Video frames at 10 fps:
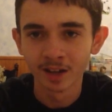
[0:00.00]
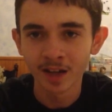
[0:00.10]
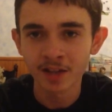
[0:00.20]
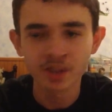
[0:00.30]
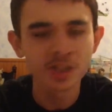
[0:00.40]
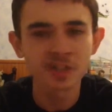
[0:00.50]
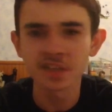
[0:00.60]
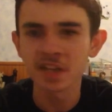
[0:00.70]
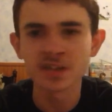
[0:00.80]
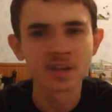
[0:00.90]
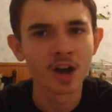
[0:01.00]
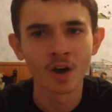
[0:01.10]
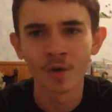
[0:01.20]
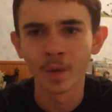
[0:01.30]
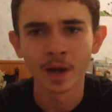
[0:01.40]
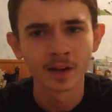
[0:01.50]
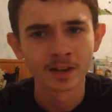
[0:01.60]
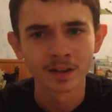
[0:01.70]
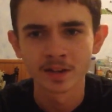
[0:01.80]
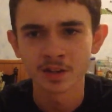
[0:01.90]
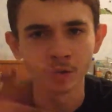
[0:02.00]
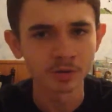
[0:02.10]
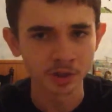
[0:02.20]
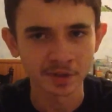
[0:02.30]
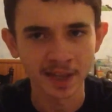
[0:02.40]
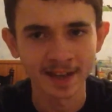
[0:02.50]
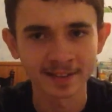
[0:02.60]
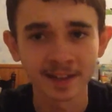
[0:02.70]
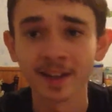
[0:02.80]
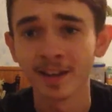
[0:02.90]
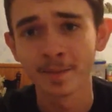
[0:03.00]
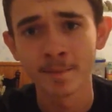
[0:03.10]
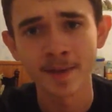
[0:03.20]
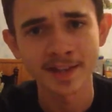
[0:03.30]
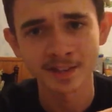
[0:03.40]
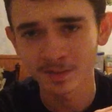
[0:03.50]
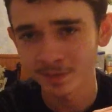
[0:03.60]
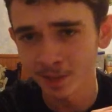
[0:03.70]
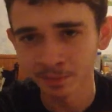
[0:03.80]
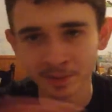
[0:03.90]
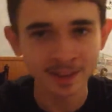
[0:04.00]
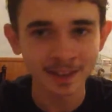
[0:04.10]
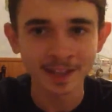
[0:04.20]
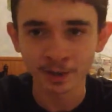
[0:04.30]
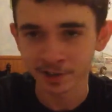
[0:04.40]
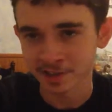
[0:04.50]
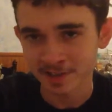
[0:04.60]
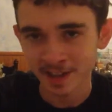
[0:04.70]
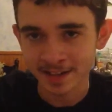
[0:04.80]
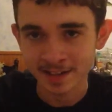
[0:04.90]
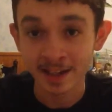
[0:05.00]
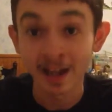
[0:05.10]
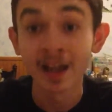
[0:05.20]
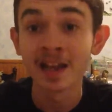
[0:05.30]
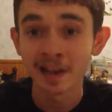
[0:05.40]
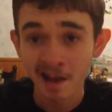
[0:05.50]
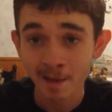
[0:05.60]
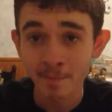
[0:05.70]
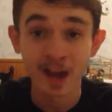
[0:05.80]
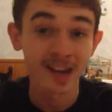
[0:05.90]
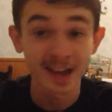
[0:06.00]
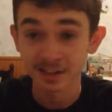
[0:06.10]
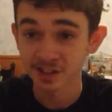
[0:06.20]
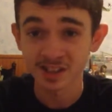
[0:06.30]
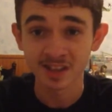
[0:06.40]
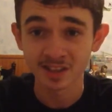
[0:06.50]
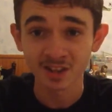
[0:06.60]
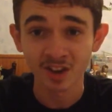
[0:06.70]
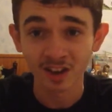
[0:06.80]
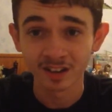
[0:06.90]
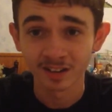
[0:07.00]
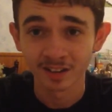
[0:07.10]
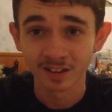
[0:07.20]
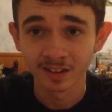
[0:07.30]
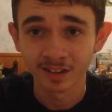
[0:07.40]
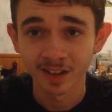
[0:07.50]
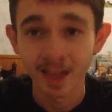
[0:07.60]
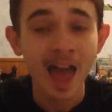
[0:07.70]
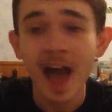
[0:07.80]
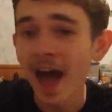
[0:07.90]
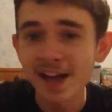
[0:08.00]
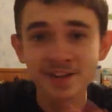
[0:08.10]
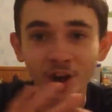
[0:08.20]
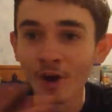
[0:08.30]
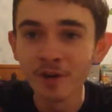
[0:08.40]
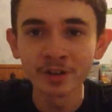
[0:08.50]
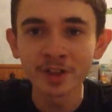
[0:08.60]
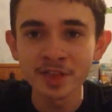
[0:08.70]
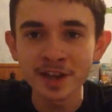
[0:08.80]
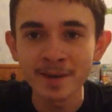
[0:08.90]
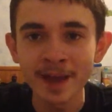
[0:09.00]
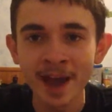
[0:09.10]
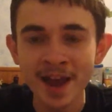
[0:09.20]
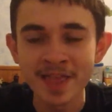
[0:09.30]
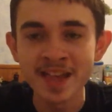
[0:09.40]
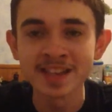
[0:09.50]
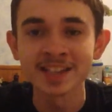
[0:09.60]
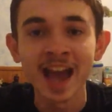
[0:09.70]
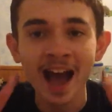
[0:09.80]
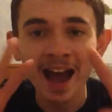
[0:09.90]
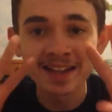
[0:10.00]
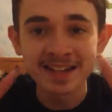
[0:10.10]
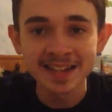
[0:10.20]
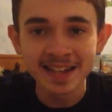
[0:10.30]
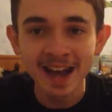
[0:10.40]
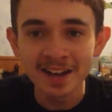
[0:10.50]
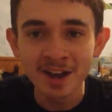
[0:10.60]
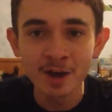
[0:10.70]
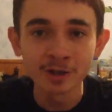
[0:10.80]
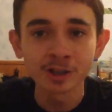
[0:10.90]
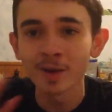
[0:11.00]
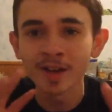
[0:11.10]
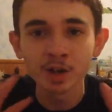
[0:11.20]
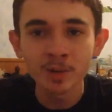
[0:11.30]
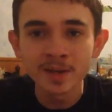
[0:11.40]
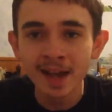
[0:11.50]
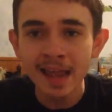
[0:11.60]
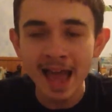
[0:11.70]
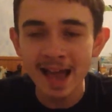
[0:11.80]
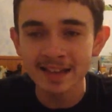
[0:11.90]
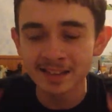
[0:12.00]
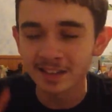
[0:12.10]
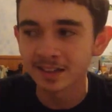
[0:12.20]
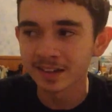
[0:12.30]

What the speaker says: And she just said, no, don't do that. It's completely Chris's idea, not mine. I just did the song. I don't know the theory behind this. I did not know, so I could not ask.